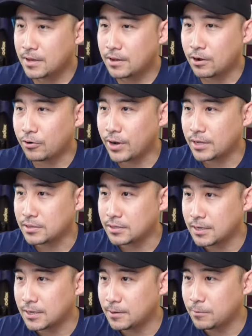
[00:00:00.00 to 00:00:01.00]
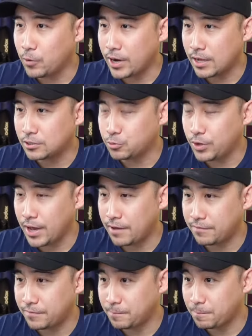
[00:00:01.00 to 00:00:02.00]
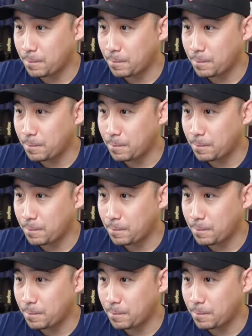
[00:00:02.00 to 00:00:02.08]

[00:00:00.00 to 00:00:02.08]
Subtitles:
All right, what else do we have?